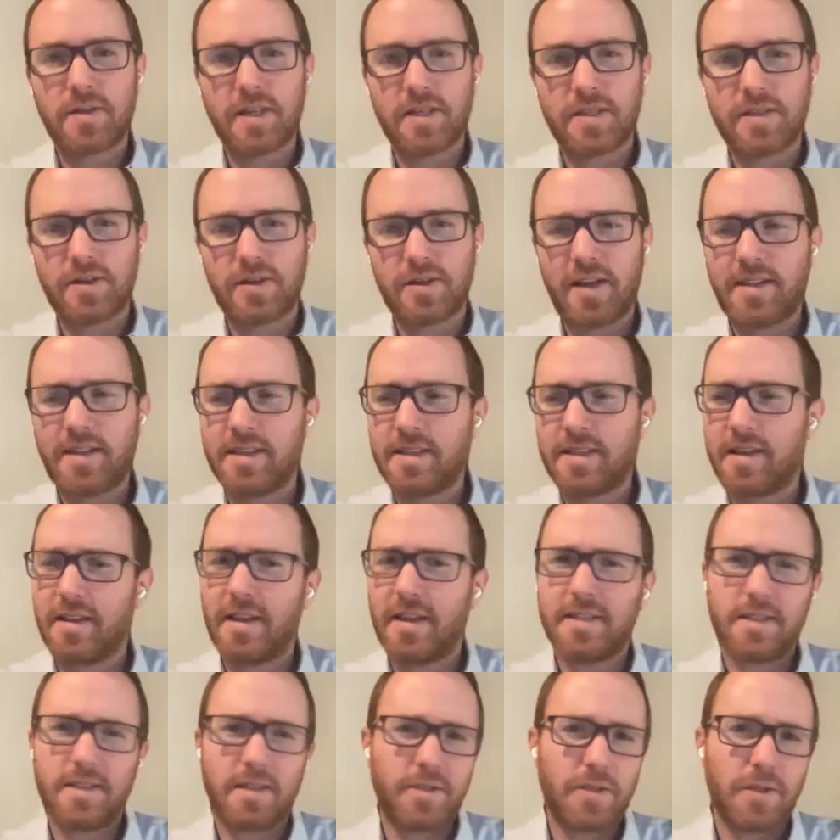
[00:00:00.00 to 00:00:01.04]
Dr. Leisinger, I
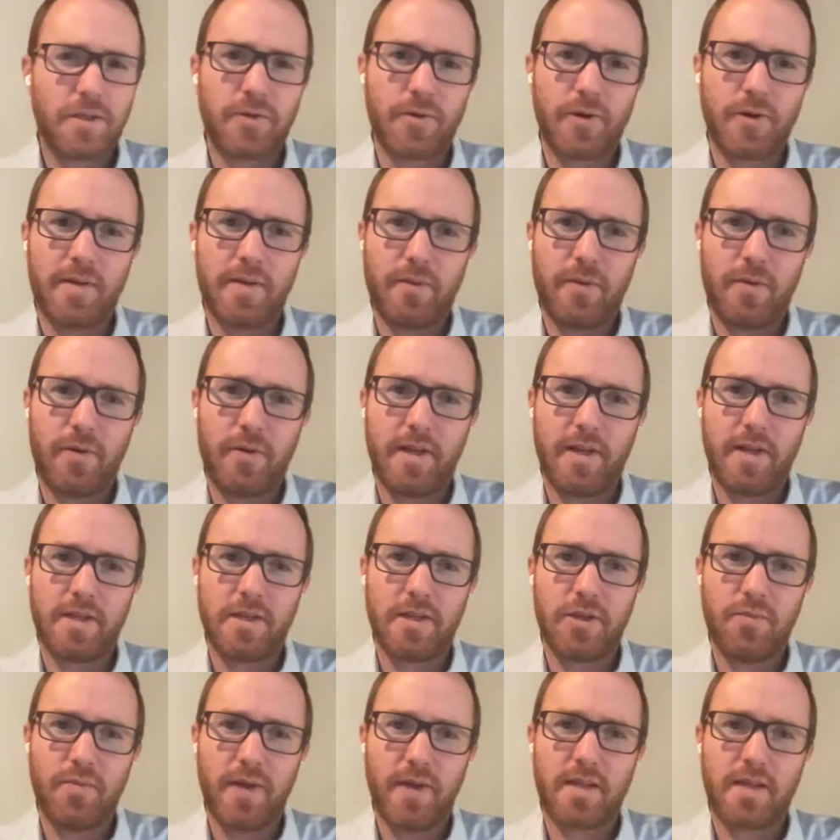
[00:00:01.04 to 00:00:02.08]
think that's such a great
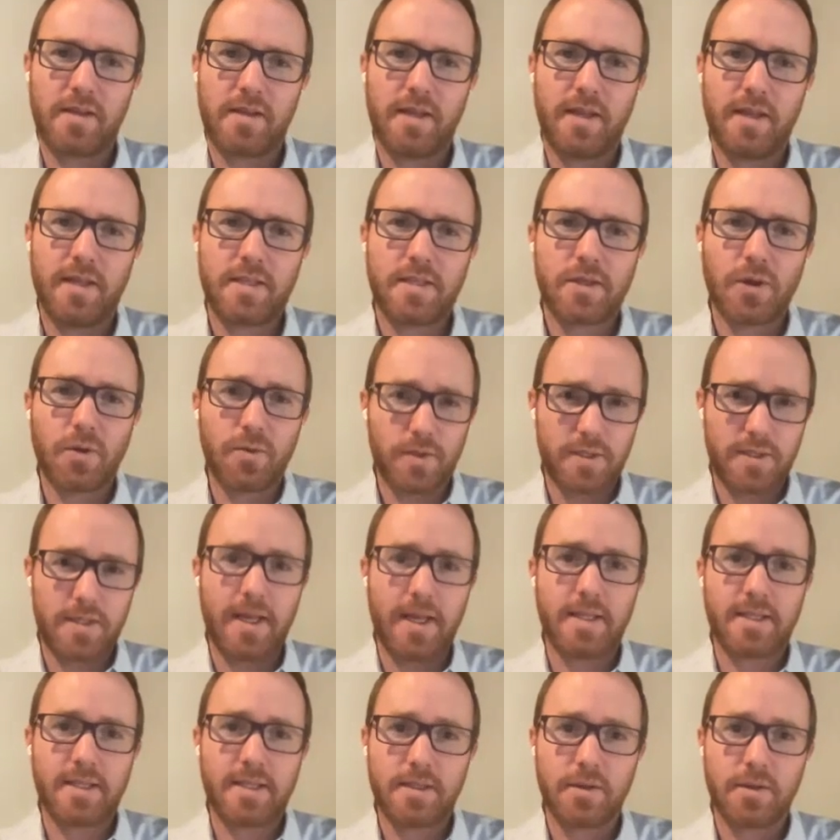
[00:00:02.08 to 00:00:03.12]
point that you make, that it's
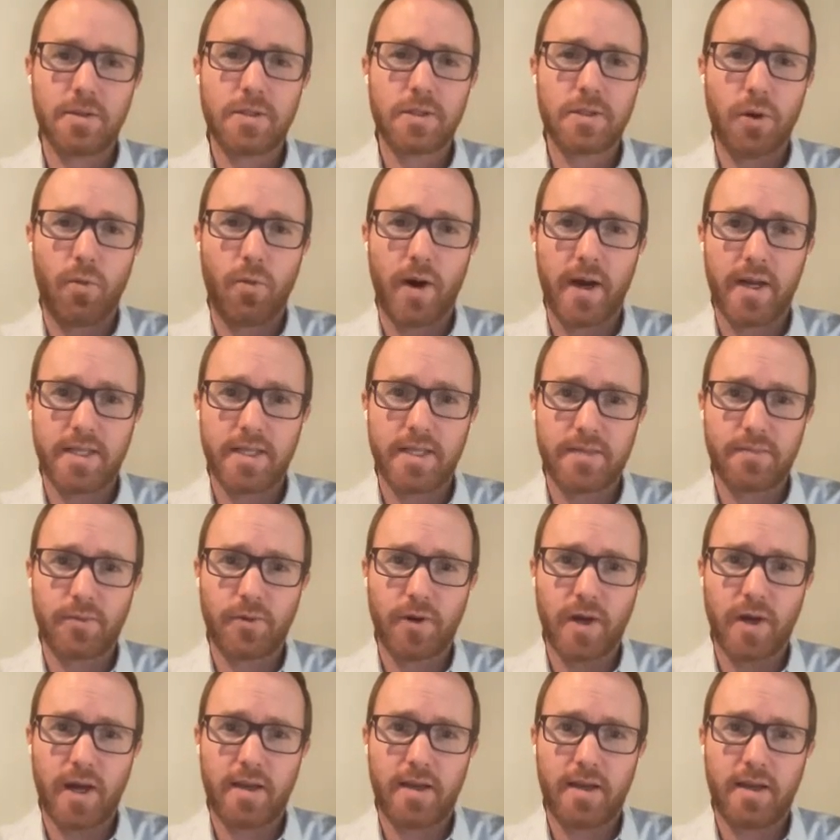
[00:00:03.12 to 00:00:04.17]
still so
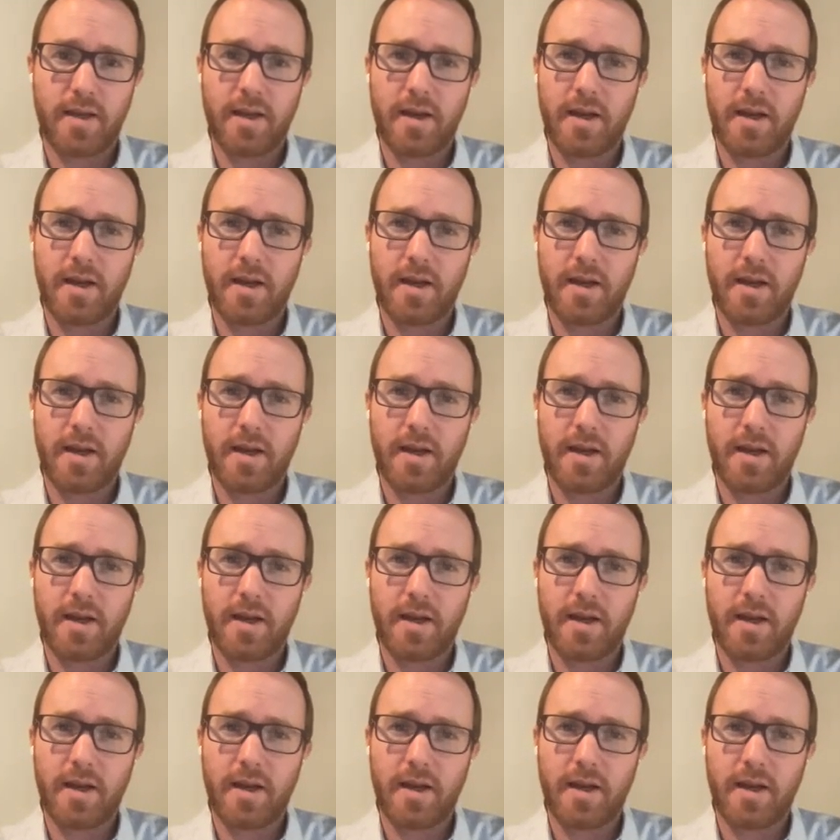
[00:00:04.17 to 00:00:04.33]
widespread.